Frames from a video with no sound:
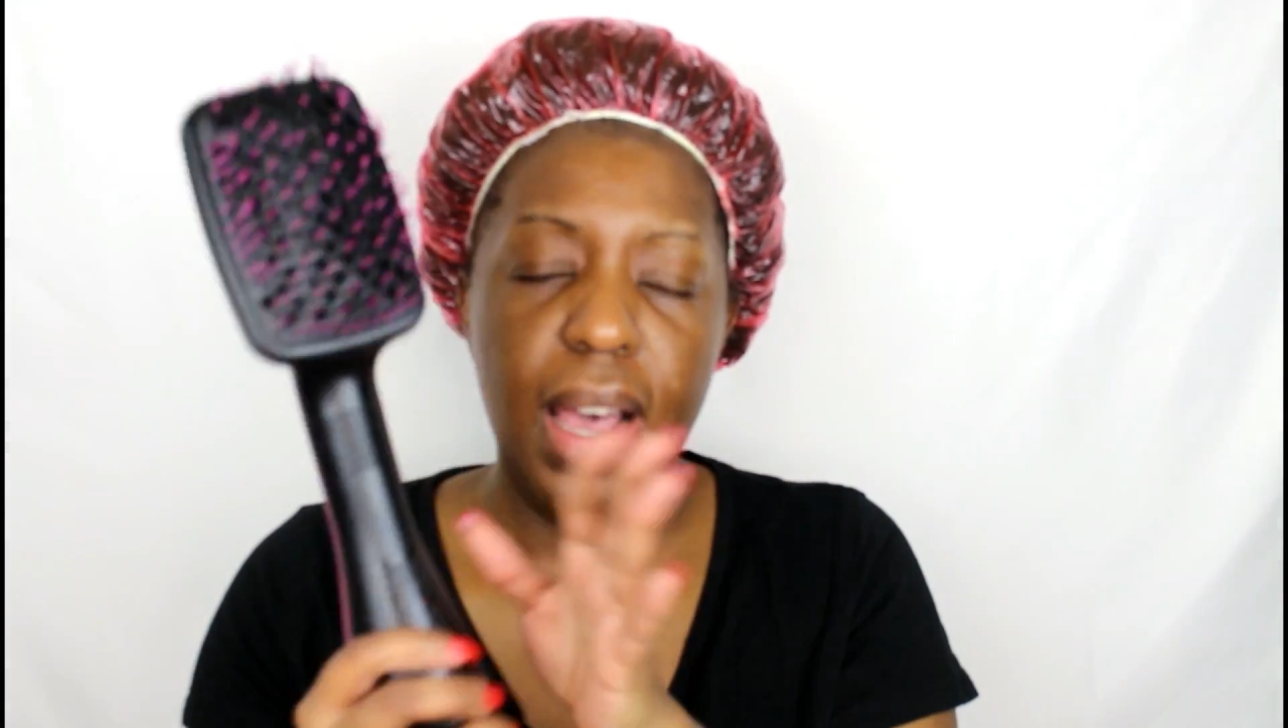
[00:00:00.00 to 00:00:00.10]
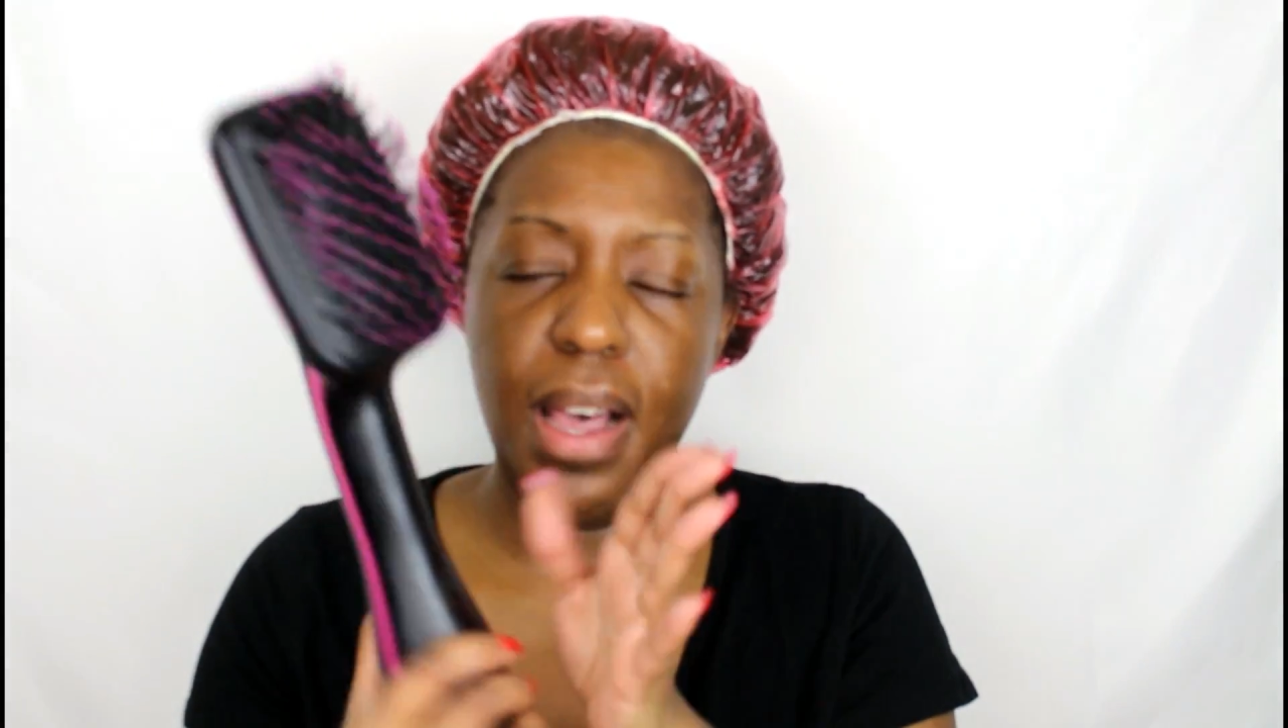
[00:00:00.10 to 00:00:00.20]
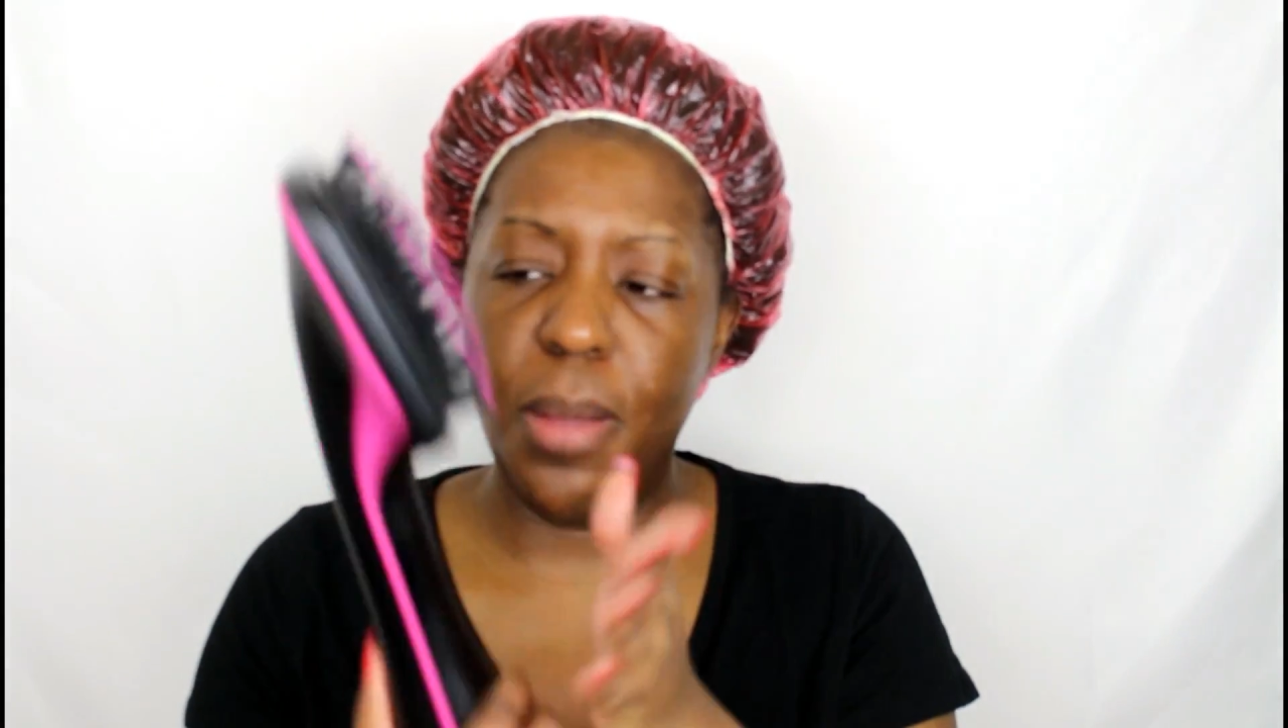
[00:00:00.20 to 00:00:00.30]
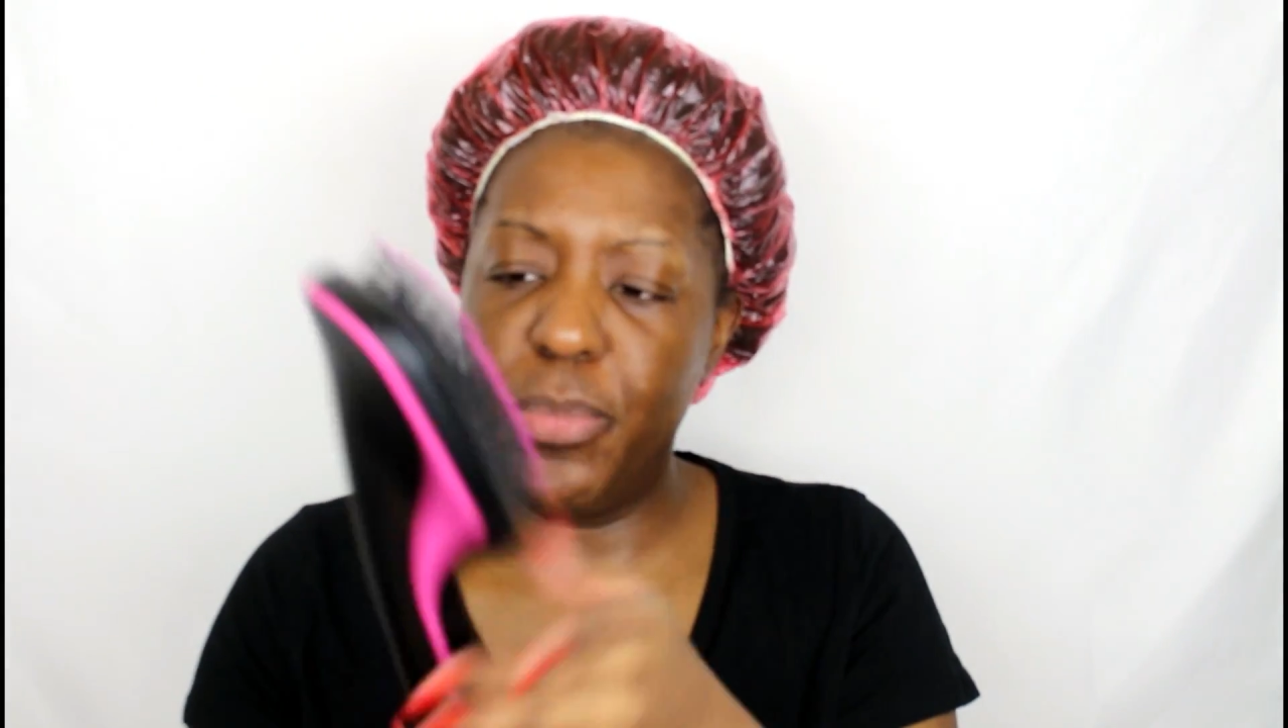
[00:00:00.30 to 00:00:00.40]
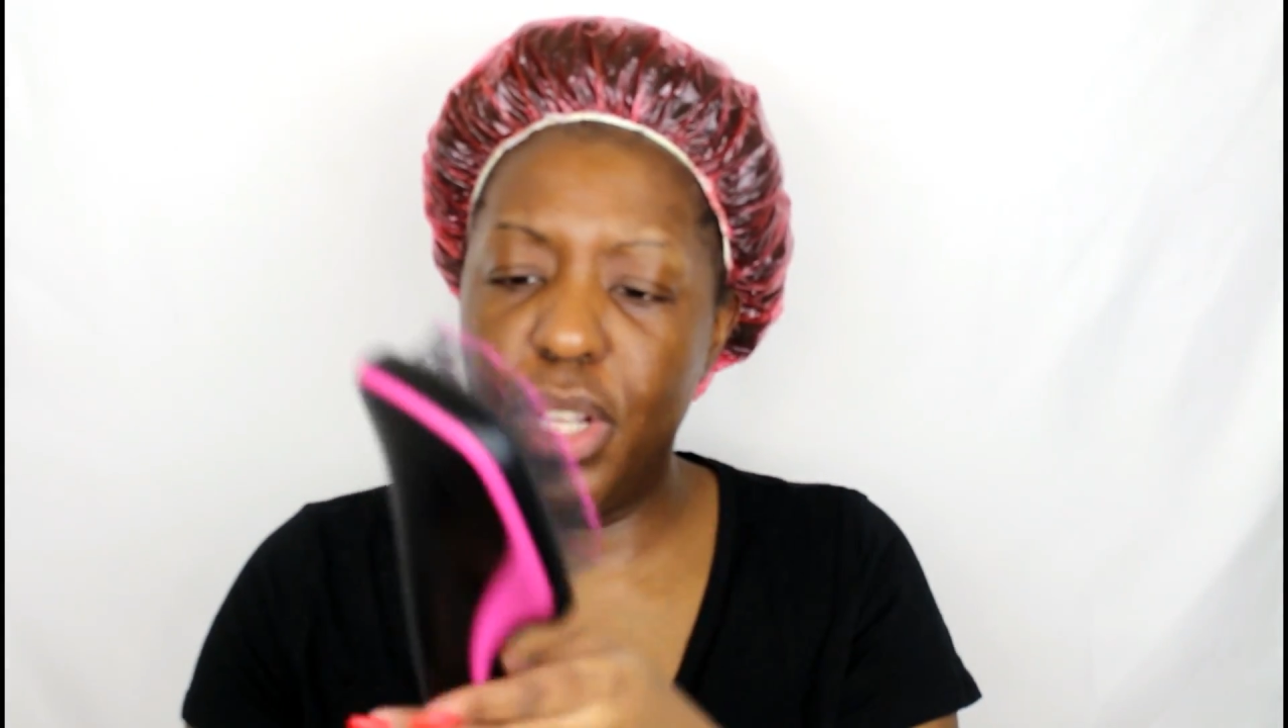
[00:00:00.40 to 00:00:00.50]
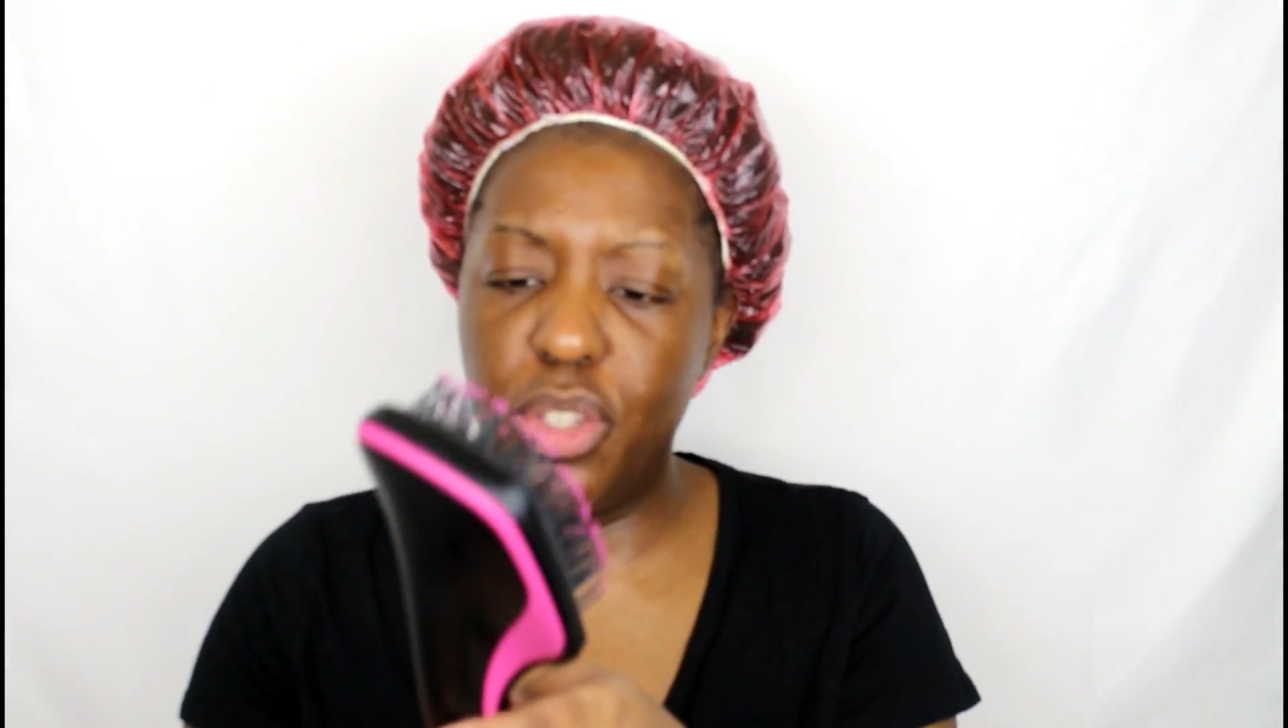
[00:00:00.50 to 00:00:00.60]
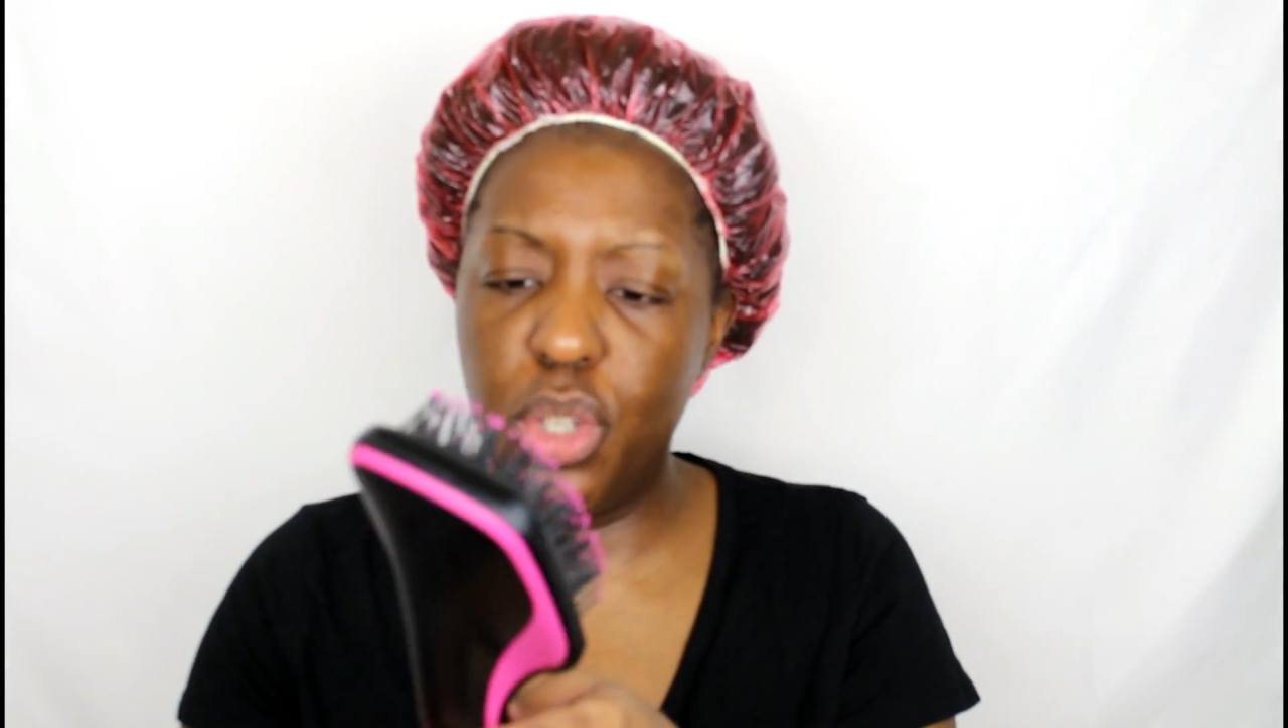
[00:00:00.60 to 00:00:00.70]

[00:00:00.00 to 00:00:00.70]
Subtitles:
the